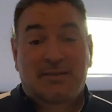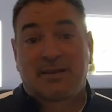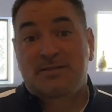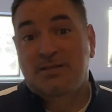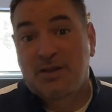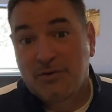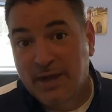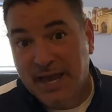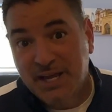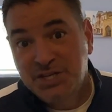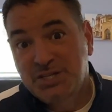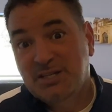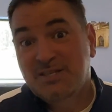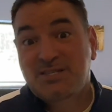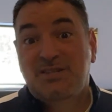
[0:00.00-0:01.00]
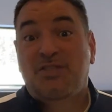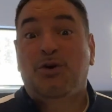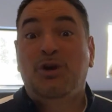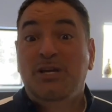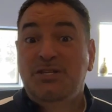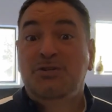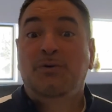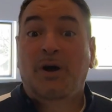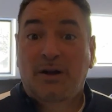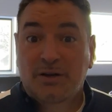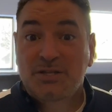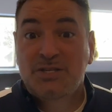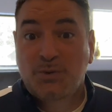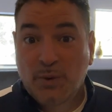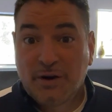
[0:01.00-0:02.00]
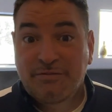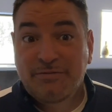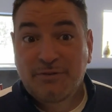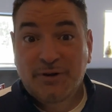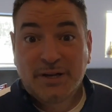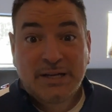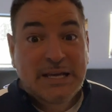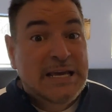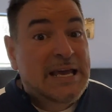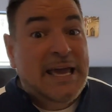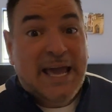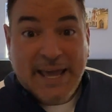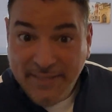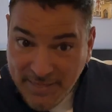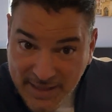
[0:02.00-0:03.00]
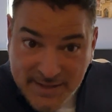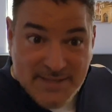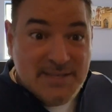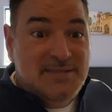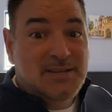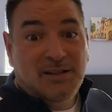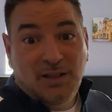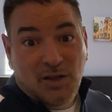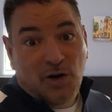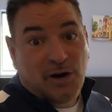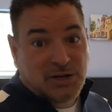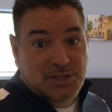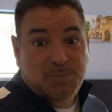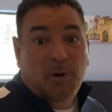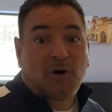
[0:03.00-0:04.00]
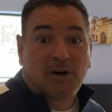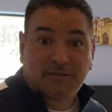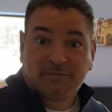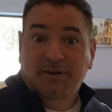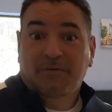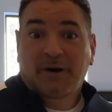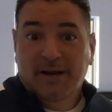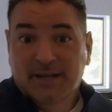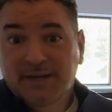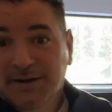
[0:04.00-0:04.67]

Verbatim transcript: this location is 3,200 square foot, and this is a large part of it right